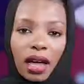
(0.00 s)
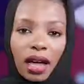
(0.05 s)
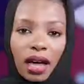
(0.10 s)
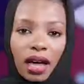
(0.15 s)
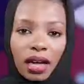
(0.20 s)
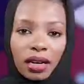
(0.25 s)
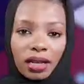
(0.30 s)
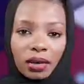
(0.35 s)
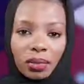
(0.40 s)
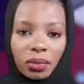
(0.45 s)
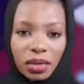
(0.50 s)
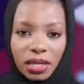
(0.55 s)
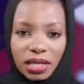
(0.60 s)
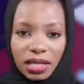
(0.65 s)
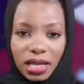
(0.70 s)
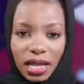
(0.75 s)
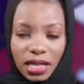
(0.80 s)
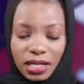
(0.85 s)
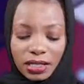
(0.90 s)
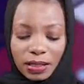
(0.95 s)
And on
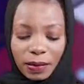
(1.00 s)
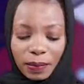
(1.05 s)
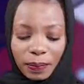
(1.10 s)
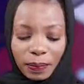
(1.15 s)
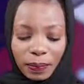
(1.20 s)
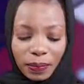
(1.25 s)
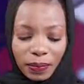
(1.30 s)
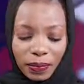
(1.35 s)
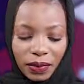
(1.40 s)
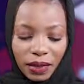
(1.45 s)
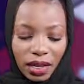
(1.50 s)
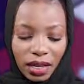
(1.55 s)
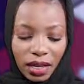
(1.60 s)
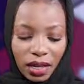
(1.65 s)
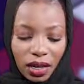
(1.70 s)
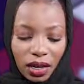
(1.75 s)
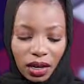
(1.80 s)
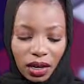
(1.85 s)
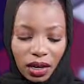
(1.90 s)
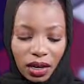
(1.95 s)
business,
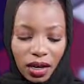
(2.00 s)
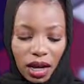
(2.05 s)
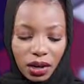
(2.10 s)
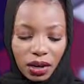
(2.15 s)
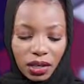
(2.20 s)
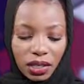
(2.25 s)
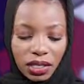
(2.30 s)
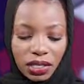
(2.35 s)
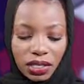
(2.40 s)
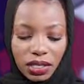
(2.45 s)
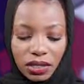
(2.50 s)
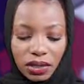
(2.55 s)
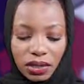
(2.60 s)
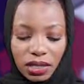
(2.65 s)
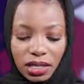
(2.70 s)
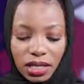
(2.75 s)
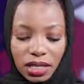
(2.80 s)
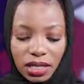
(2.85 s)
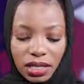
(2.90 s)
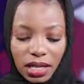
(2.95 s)
Google on
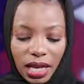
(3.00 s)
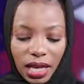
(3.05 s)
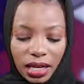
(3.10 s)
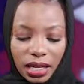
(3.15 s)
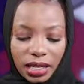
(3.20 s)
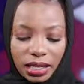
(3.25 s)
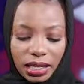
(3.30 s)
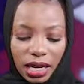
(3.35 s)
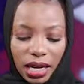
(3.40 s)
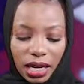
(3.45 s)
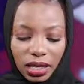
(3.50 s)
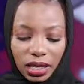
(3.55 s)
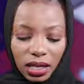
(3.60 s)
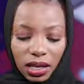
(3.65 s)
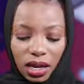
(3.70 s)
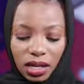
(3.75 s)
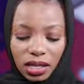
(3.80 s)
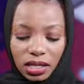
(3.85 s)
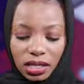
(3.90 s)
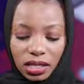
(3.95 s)
Tuesday said it had
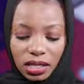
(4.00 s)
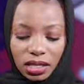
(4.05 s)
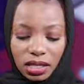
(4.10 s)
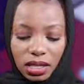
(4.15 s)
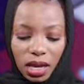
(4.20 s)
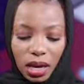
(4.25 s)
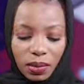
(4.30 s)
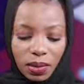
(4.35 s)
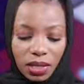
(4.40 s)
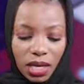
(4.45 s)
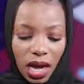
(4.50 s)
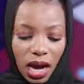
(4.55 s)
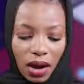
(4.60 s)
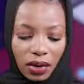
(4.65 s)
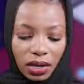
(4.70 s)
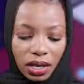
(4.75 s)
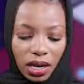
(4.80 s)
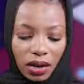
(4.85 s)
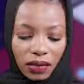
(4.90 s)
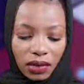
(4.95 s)
launched its
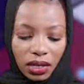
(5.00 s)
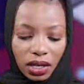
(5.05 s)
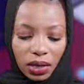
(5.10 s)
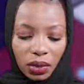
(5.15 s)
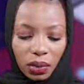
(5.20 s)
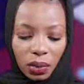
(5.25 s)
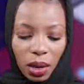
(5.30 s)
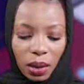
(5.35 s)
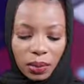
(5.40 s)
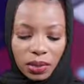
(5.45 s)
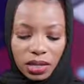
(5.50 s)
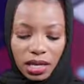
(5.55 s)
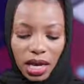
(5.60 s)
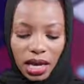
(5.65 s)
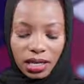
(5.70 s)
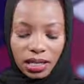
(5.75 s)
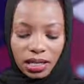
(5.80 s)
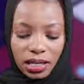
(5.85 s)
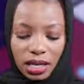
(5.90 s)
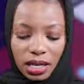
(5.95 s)
sub-Saharan African
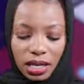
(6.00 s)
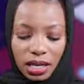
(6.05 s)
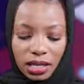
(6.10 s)
website,